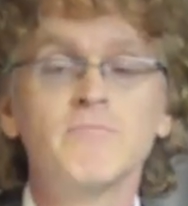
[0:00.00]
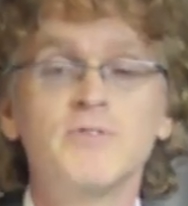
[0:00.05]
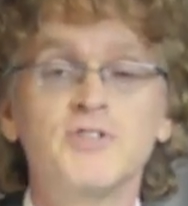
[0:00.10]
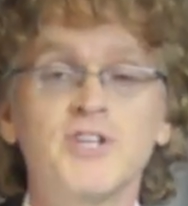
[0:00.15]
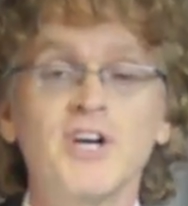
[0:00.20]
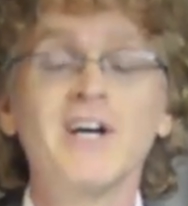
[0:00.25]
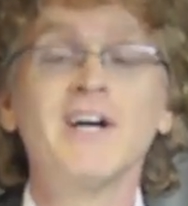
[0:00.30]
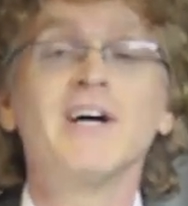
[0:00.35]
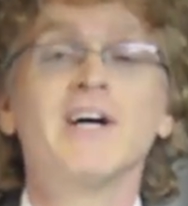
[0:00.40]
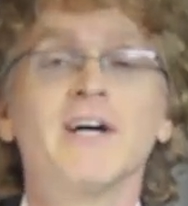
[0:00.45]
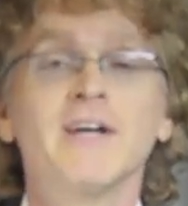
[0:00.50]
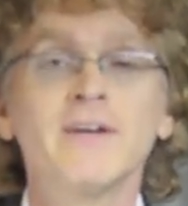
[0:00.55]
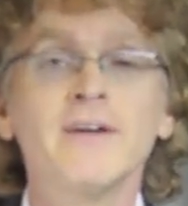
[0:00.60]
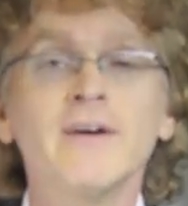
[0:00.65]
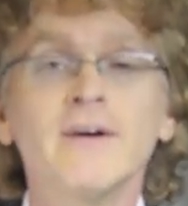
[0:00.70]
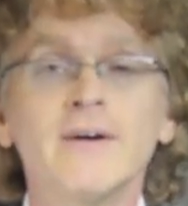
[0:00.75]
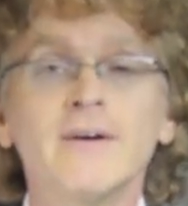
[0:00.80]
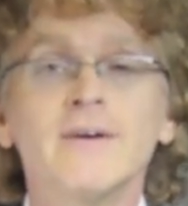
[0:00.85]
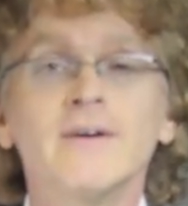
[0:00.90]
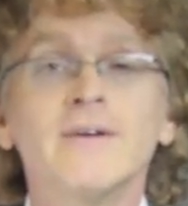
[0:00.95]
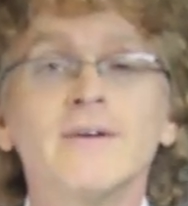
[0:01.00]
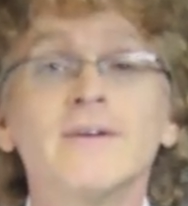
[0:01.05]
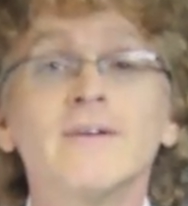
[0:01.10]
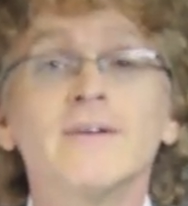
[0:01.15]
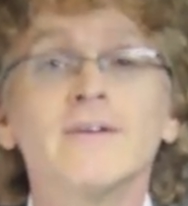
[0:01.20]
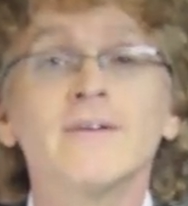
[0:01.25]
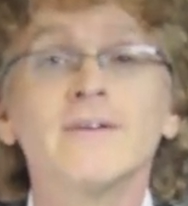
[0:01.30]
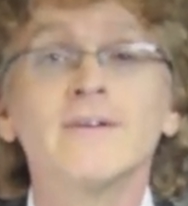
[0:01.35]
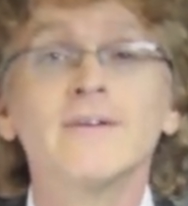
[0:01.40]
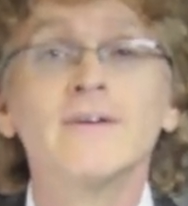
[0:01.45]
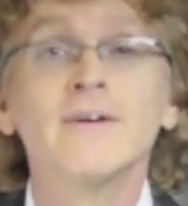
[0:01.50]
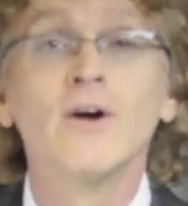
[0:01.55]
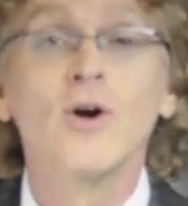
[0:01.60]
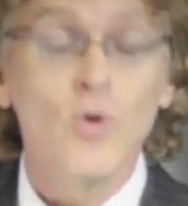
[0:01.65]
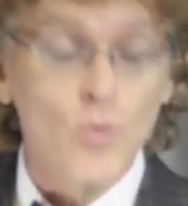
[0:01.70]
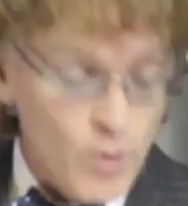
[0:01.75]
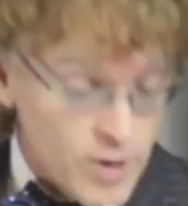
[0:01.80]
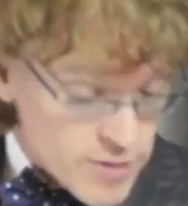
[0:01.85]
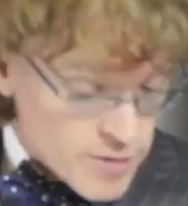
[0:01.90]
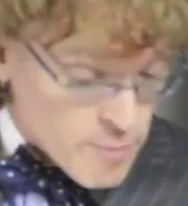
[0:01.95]
done
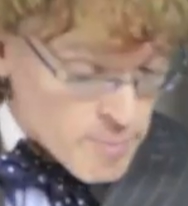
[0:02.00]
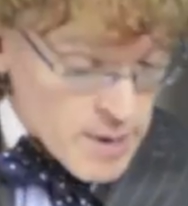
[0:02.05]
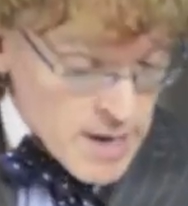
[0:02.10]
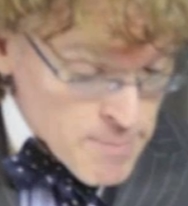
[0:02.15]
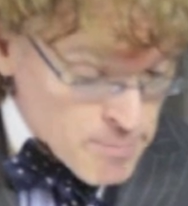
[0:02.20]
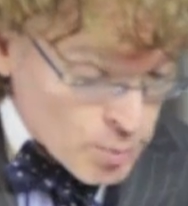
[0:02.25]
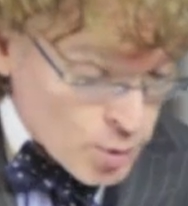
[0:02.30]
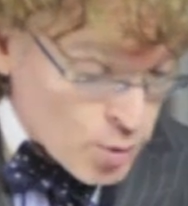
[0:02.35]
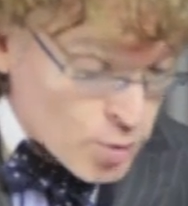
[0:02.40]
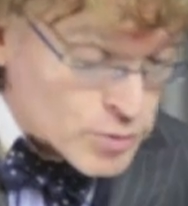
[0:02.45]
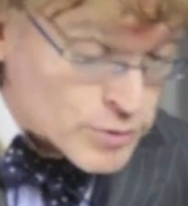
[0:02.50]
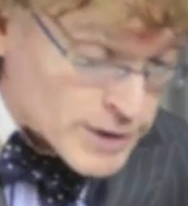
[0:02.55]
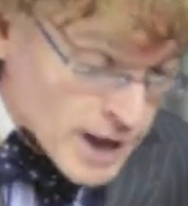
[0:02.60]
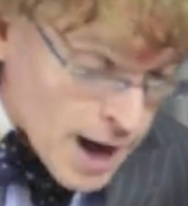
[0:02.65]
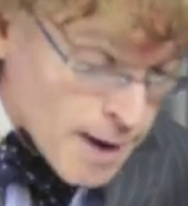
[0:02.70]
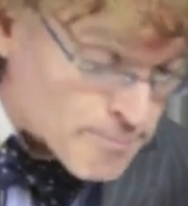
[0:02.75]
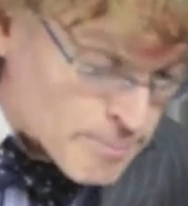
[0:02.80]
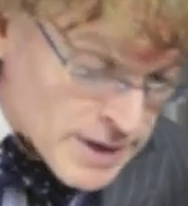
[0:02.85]
with the people not